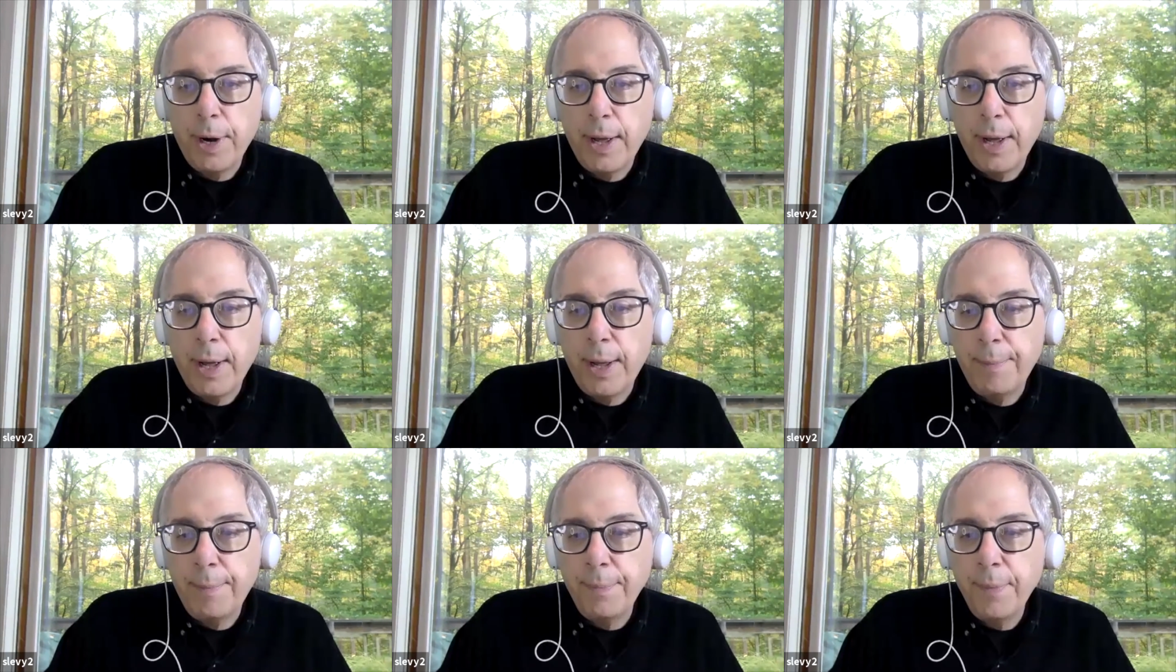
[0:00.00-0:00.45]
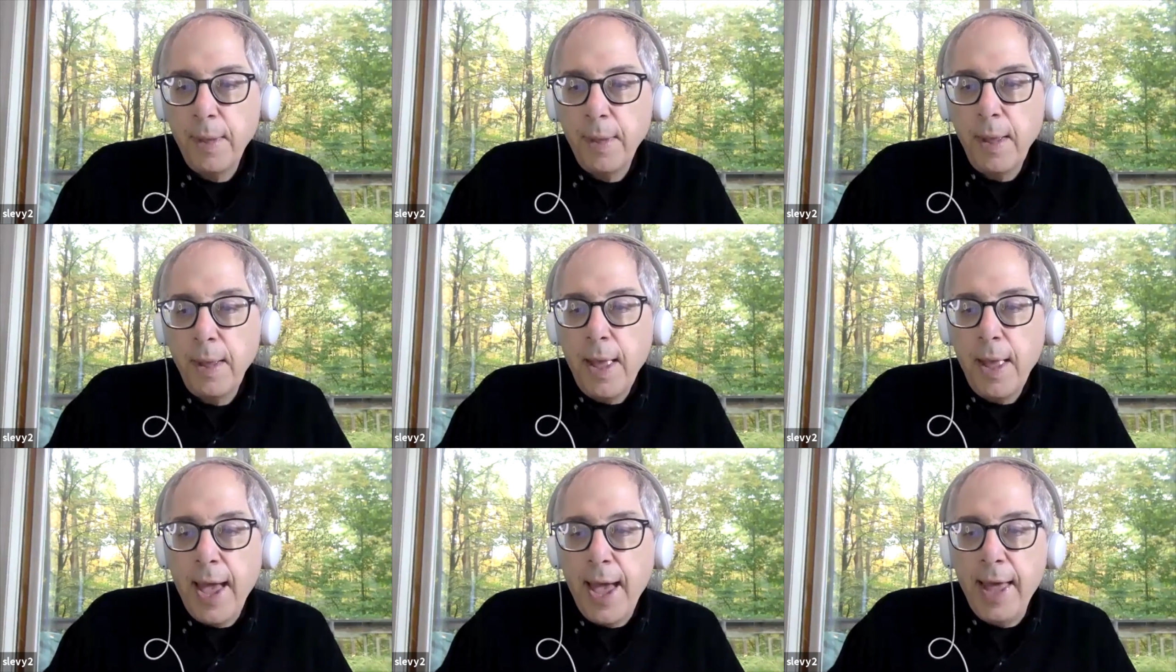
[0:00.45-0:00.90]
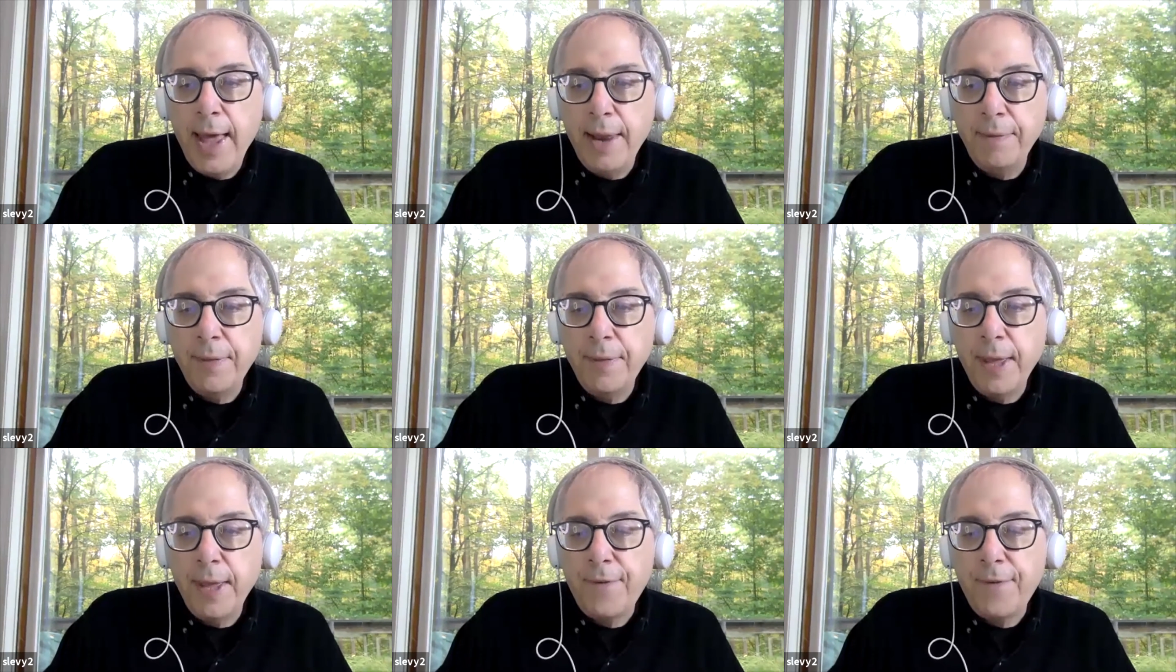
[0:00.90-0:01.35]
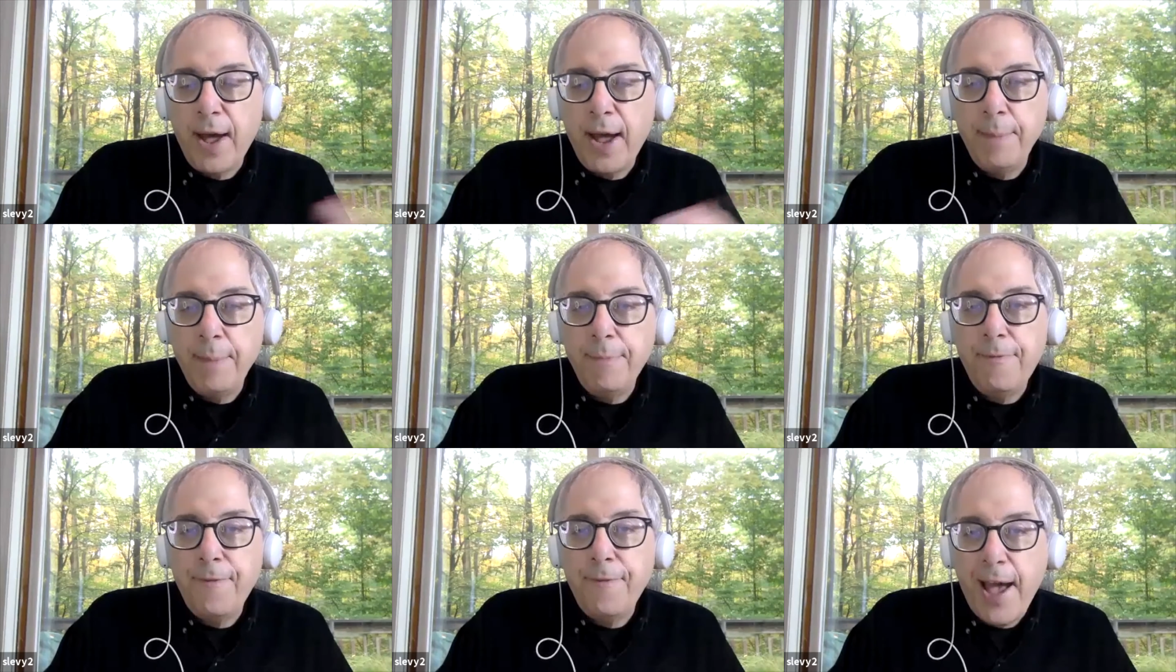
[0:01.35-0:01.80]
Um, and if
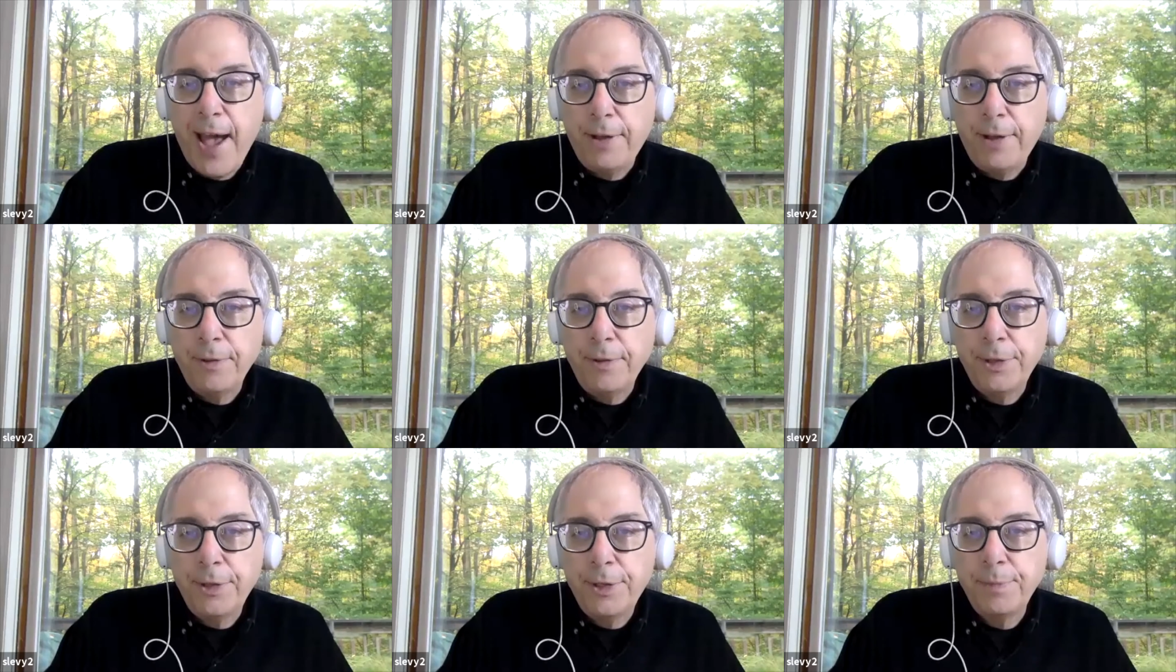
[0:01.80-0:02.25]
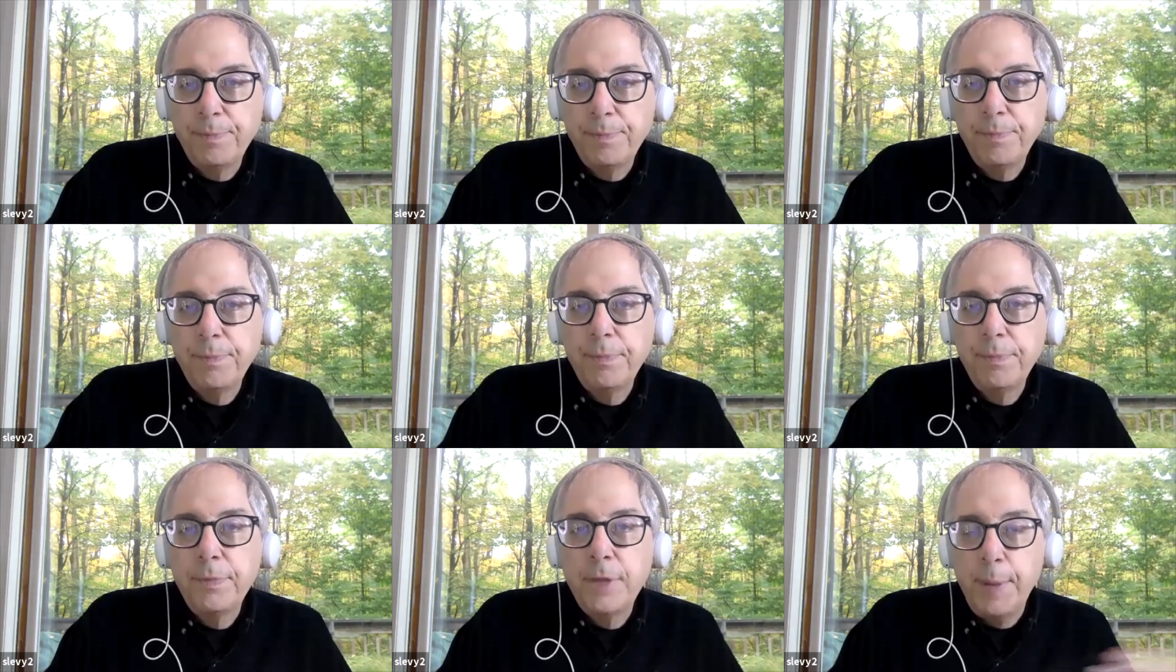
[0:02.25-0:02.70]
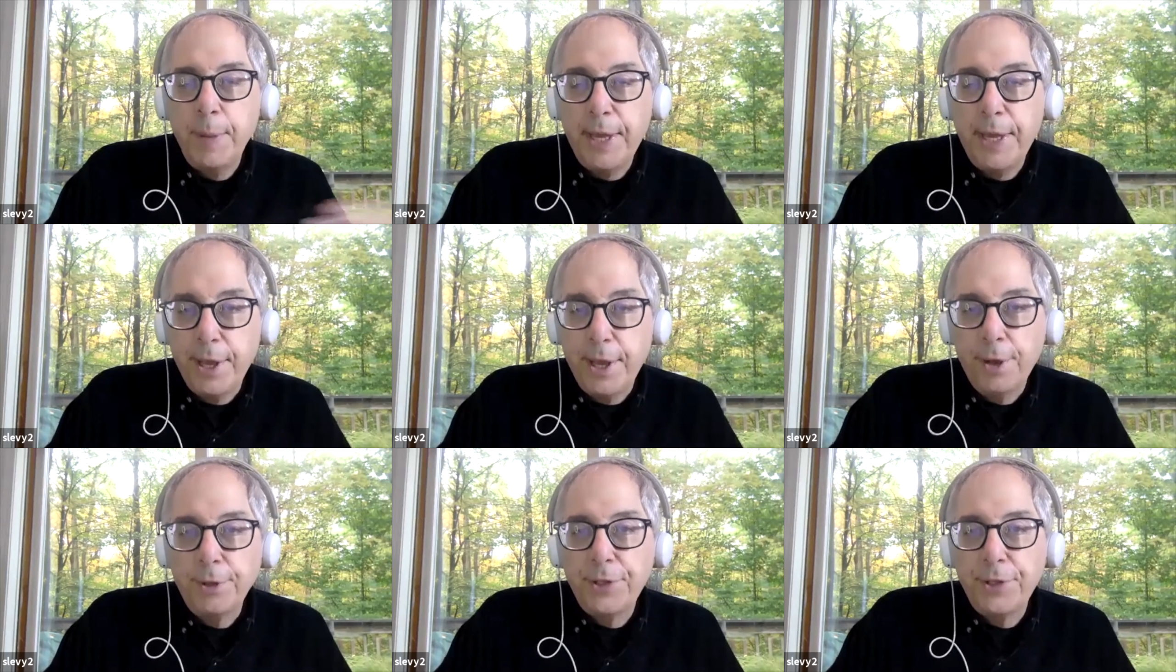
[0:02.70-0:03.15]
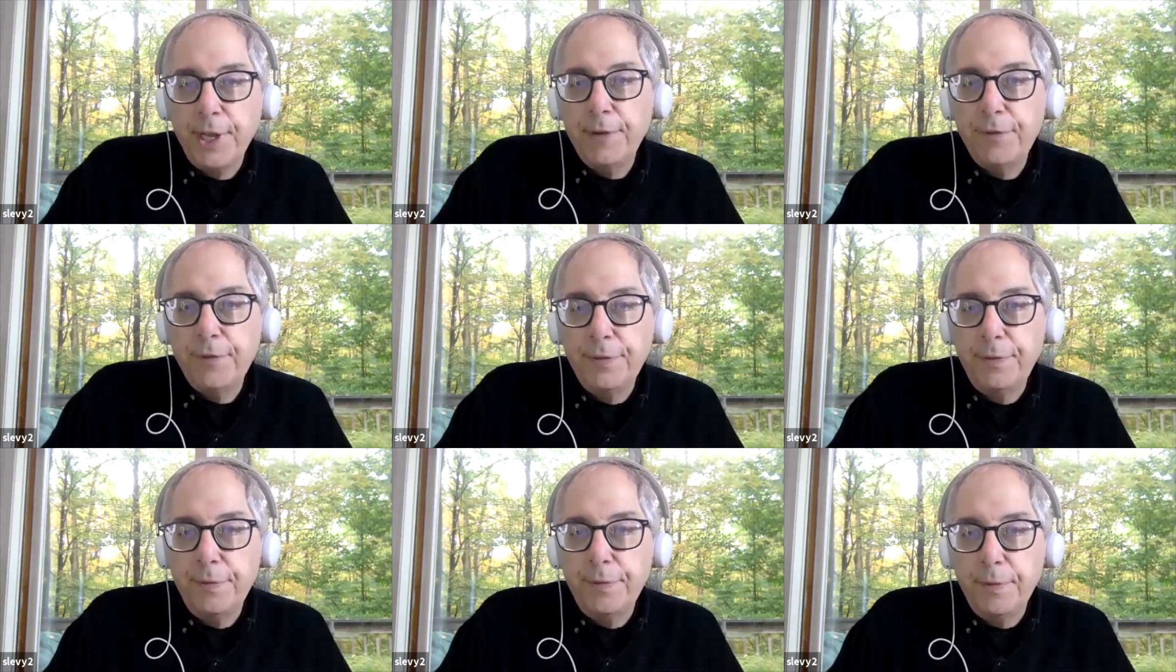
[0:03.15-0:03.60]
I'm found to be guilty of